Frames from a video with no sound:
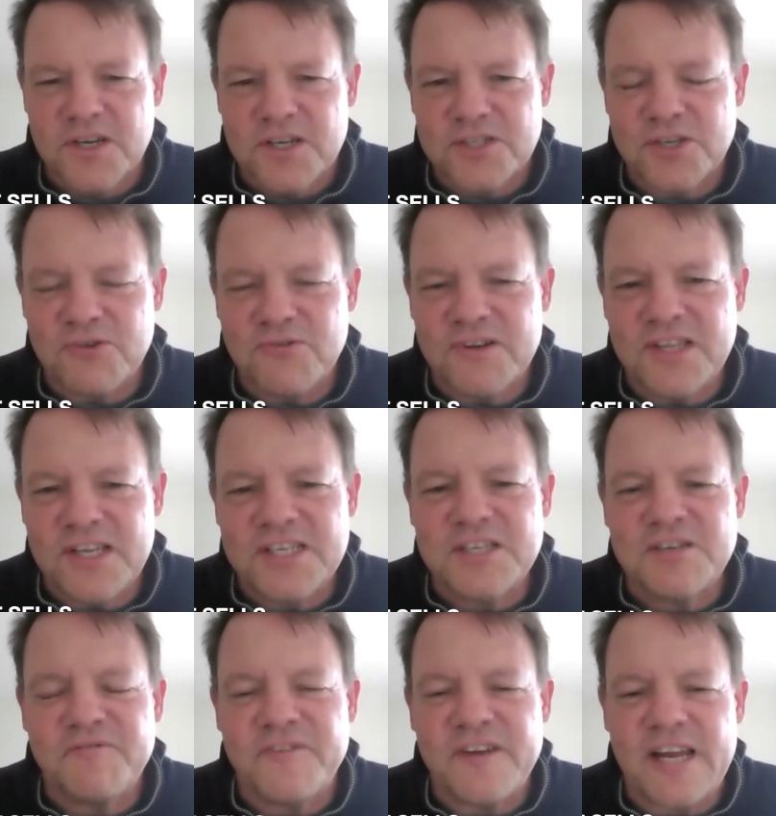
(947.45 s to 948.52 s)
So in
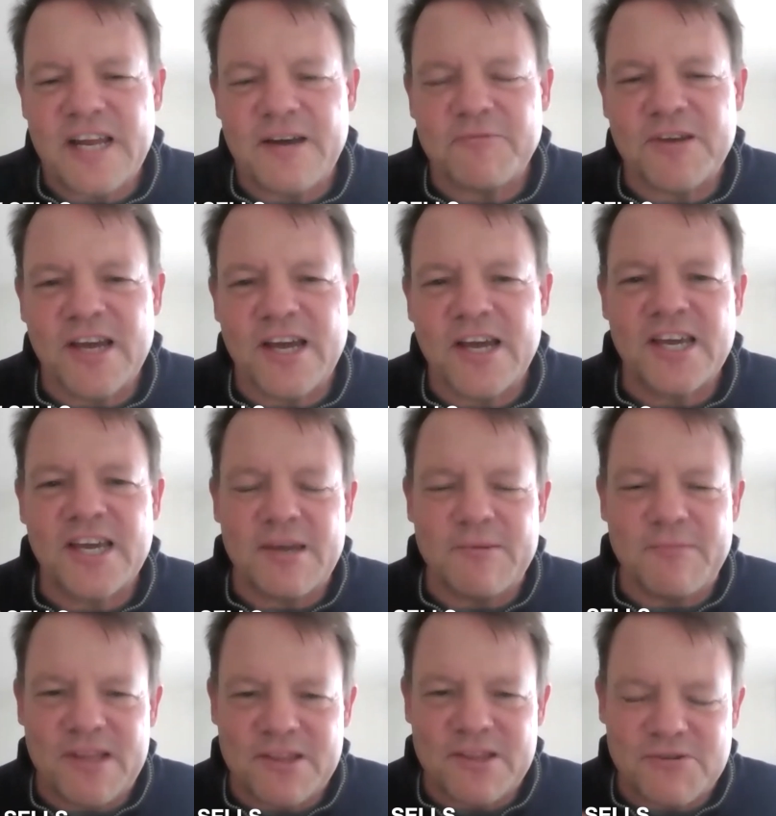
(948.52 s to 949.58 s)
this family, I
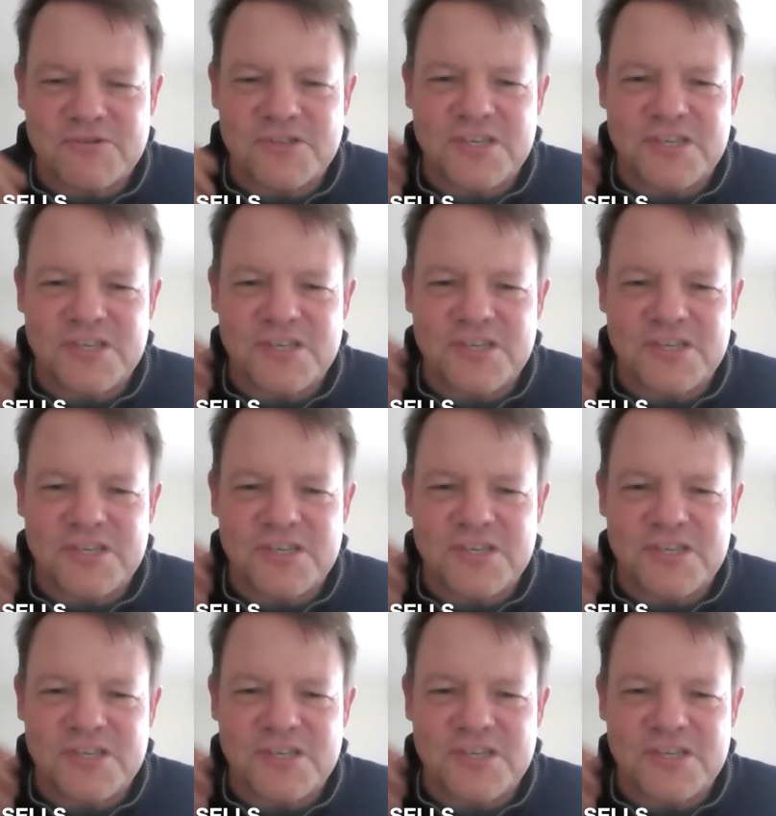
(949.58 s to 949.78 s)
came in through